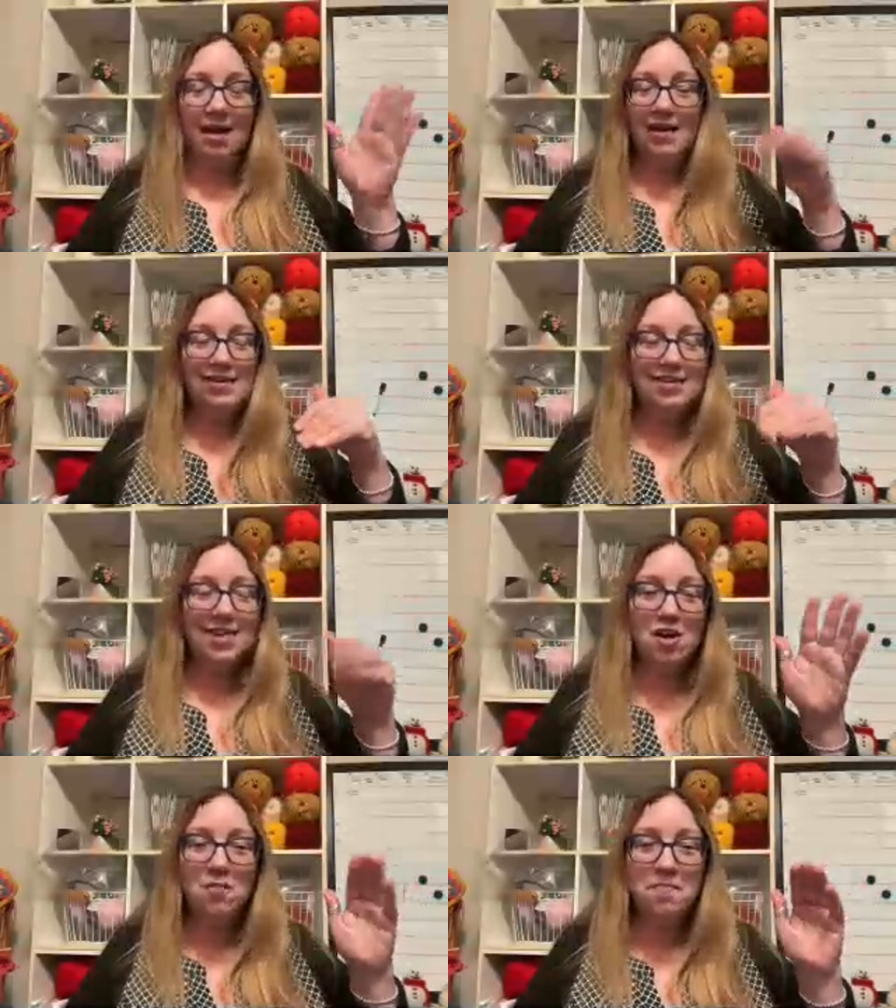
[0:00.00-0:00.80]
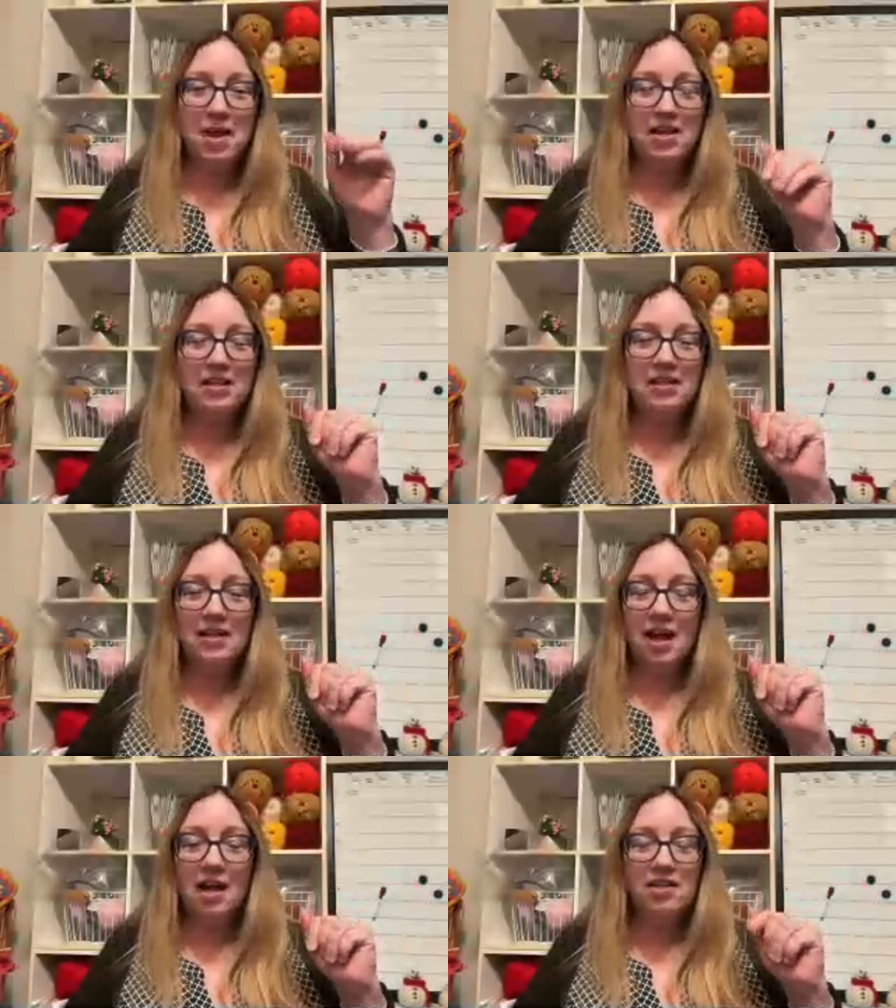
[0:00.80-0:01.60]
Nope, I didn't
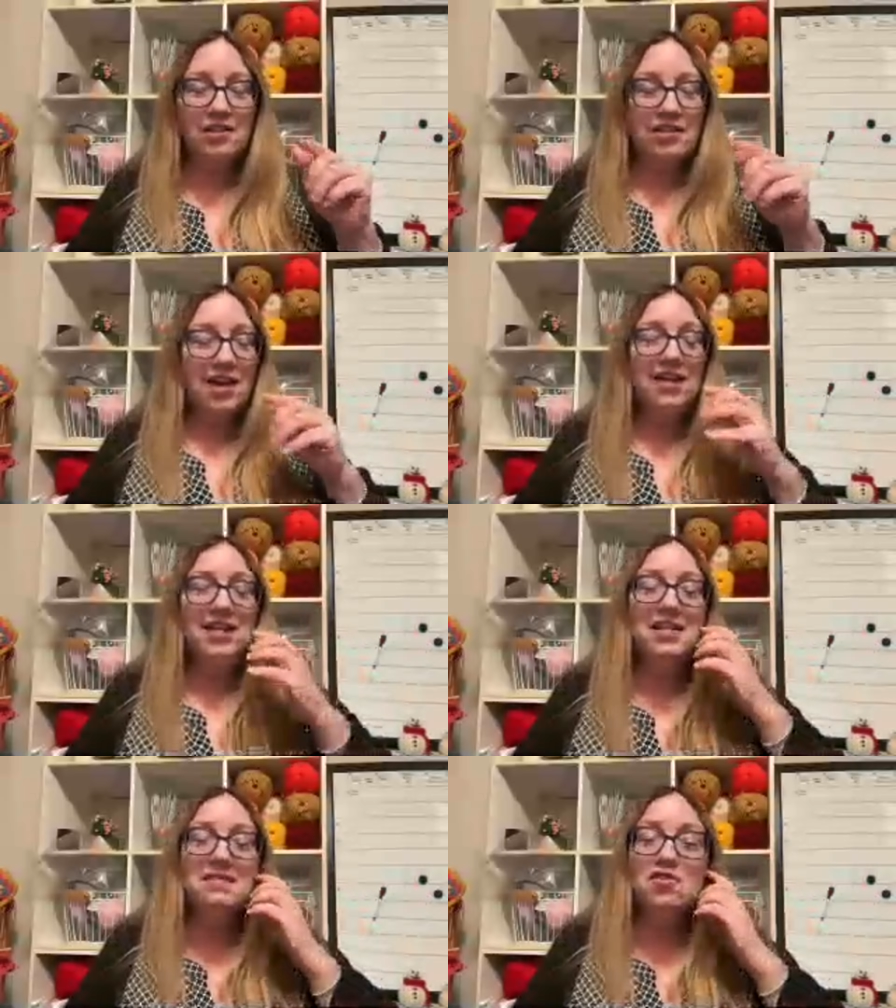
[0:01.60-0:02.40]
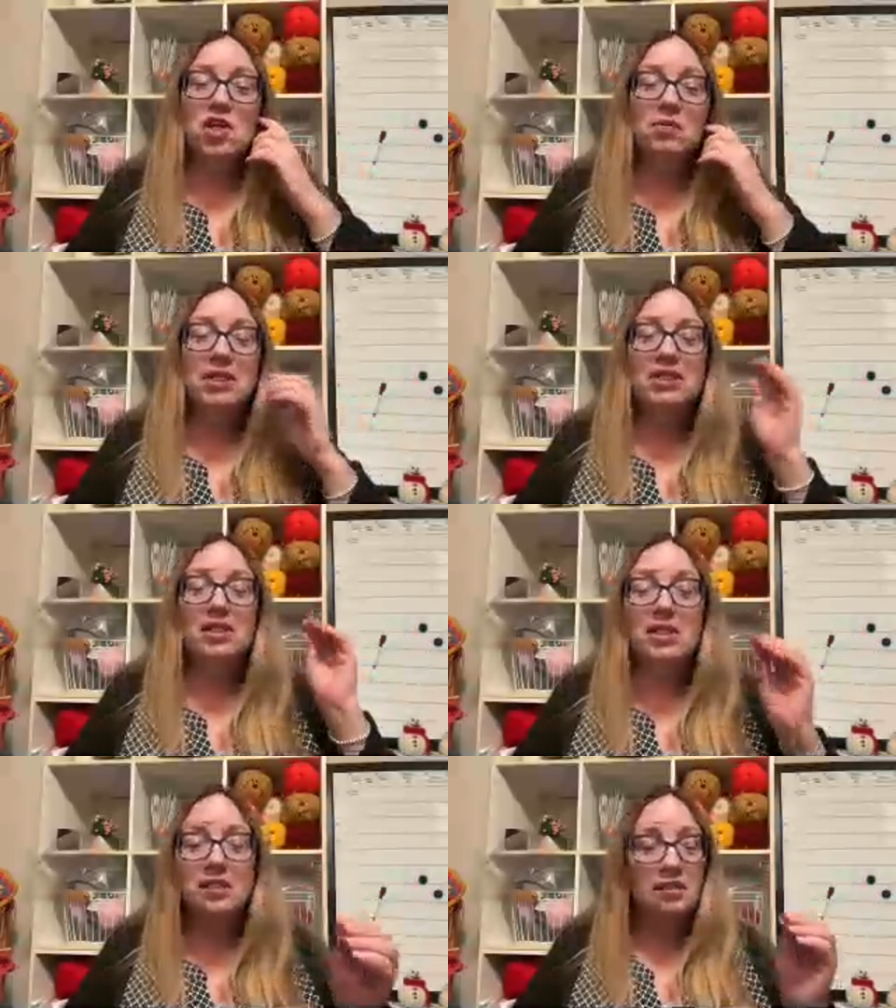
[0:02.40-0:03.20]
even check my
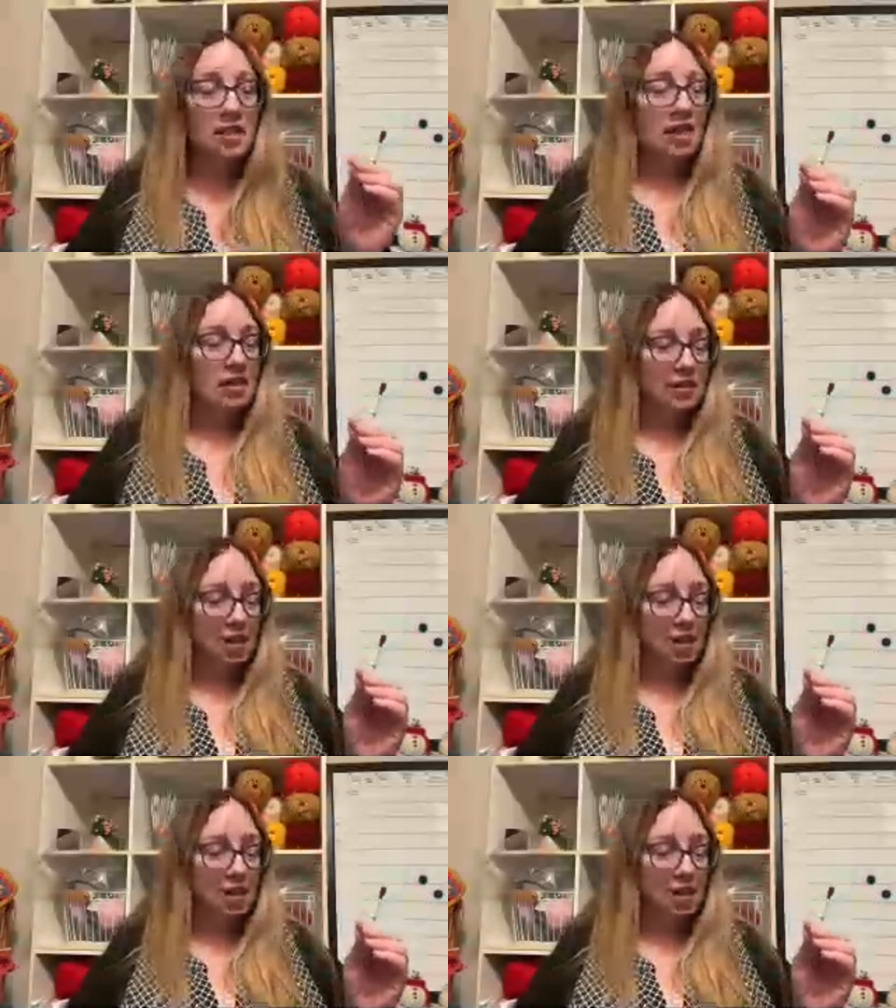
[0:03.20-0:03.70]
needle size.